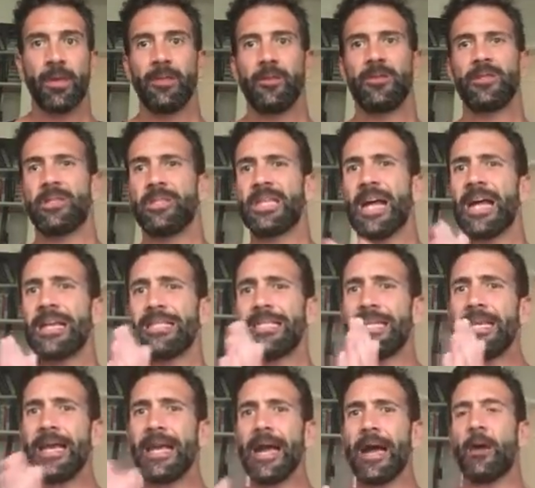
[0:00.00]
There's this
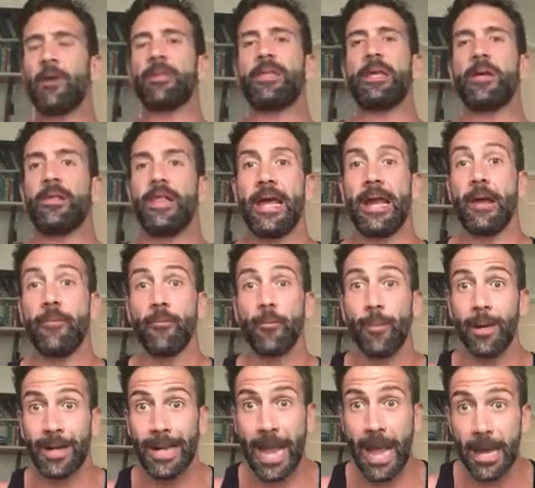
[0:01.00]
idea out there that
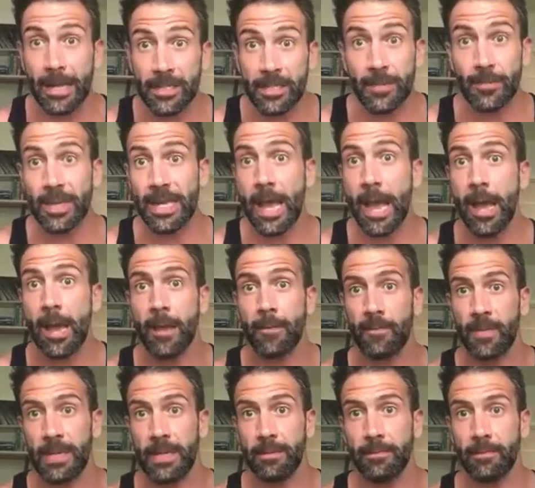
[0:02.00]
everybody has to be
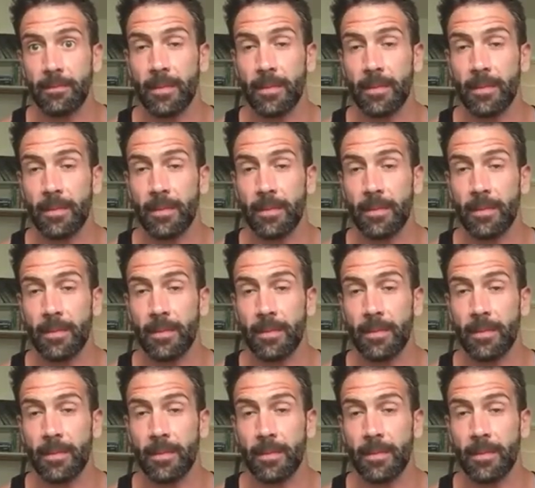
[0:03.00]
happy,